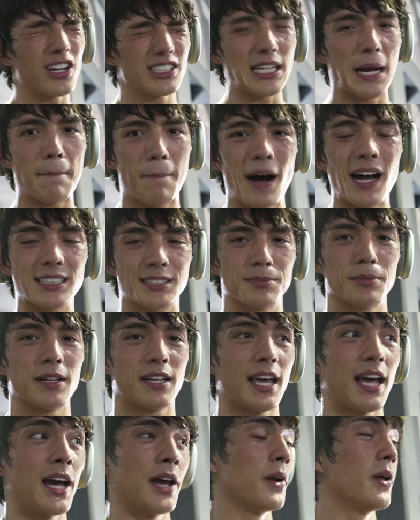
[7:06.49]
as I
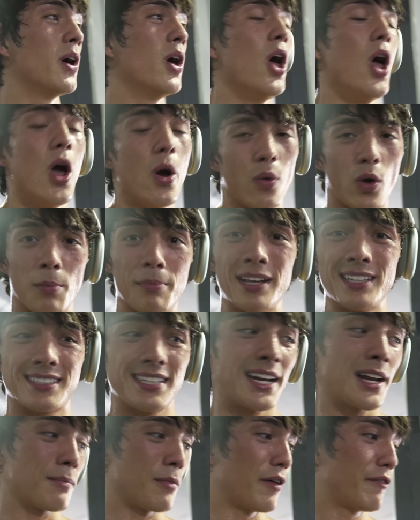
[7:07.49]
possibly can while
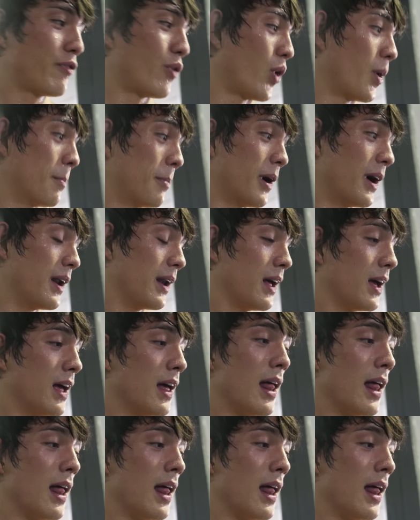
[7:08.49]
maintaining my form, but